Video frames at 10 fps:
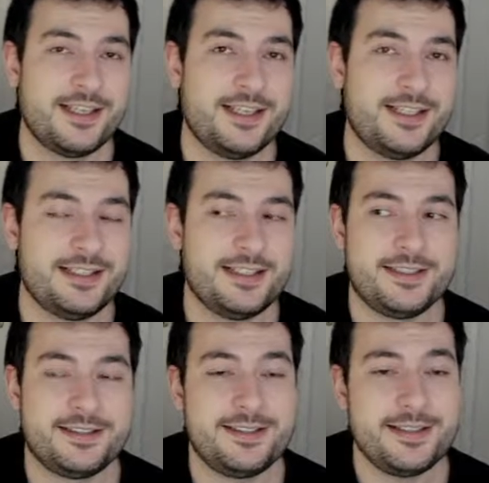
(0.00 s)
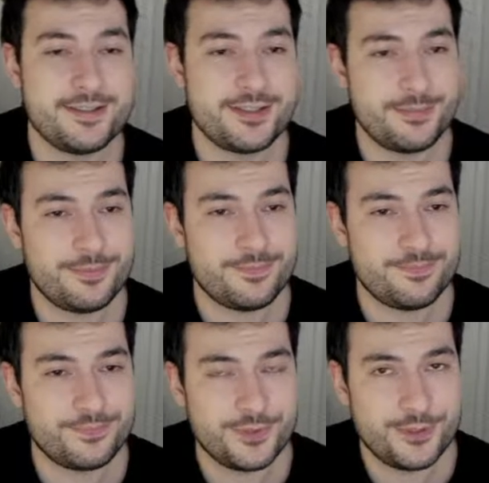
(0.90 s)
And it had
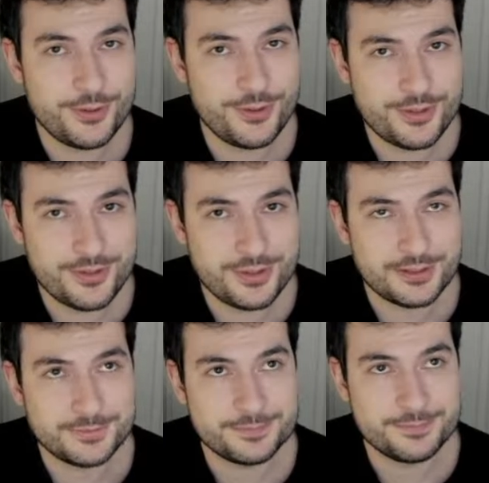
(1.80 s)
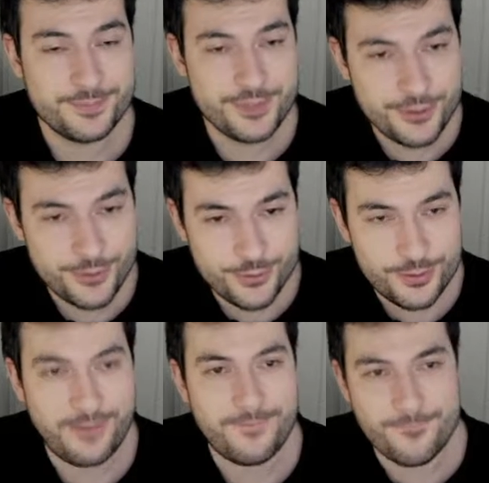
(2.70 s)
some good
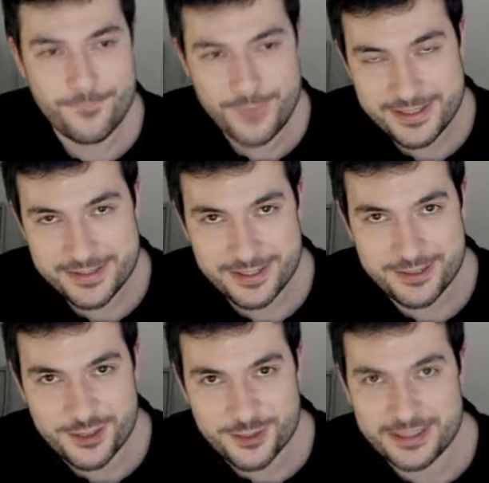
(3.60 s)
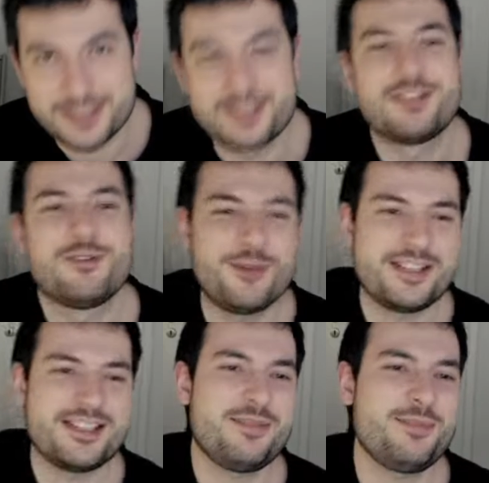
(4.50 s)
new things incoming. For
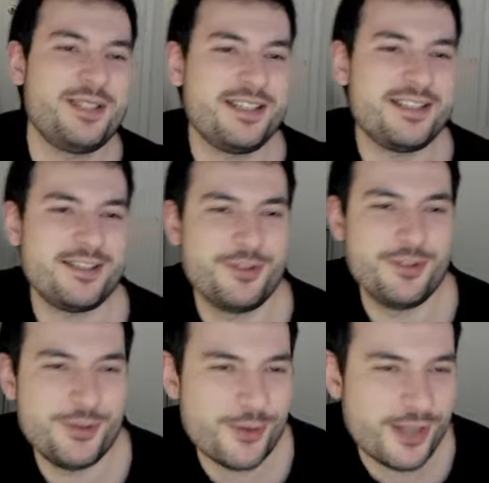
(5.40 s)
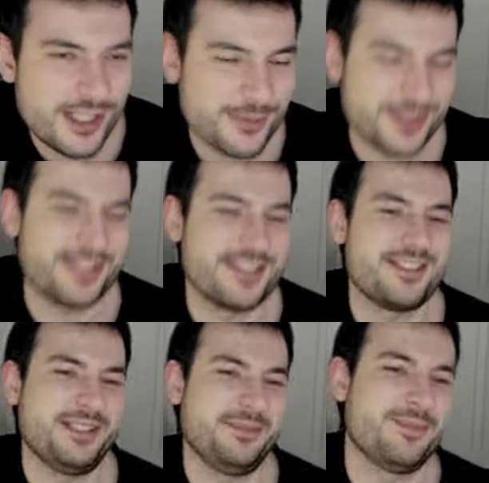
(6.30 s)
example, this new armor
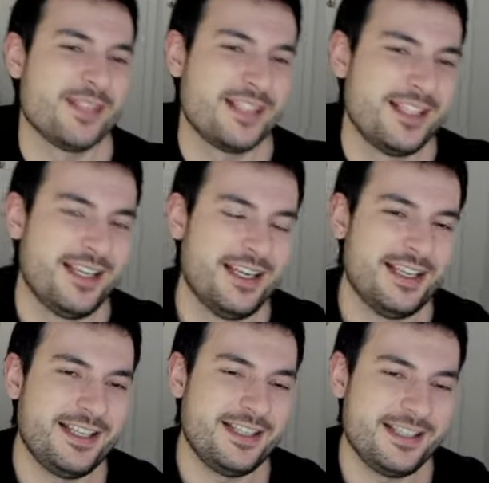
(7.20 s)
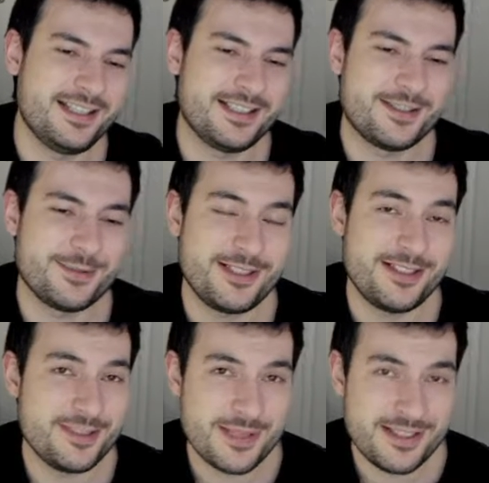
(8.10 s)
system. And what it
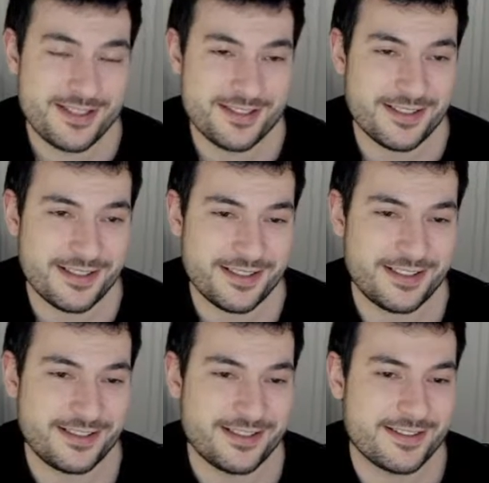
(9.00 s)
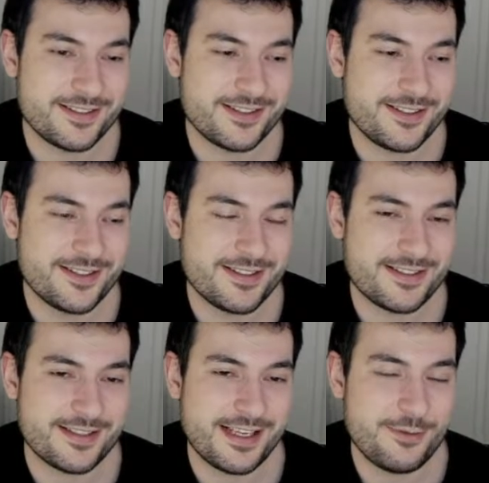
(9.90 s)
is basically, it's
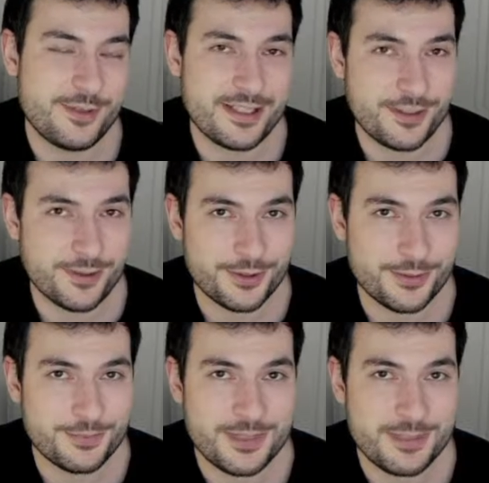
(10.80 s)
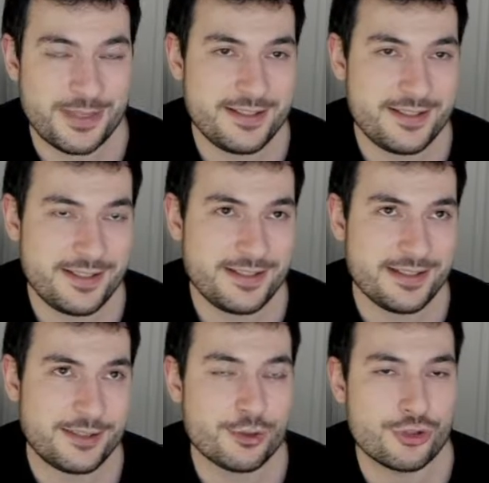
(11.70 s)
just every hero, depending
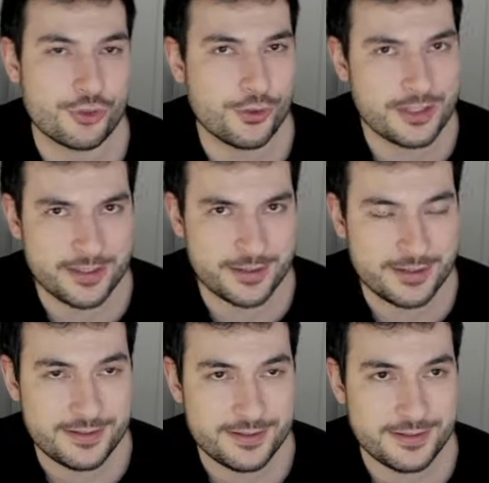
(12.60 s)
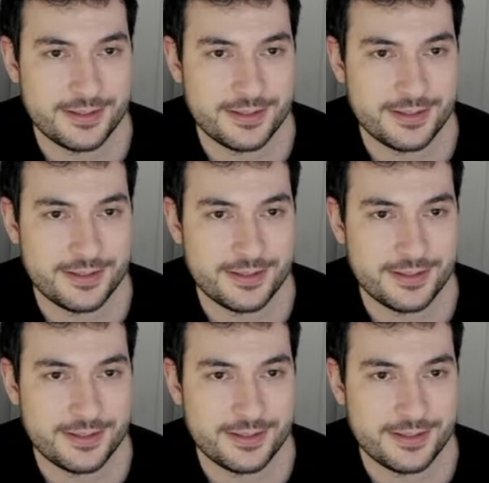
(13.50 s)
how strong he is,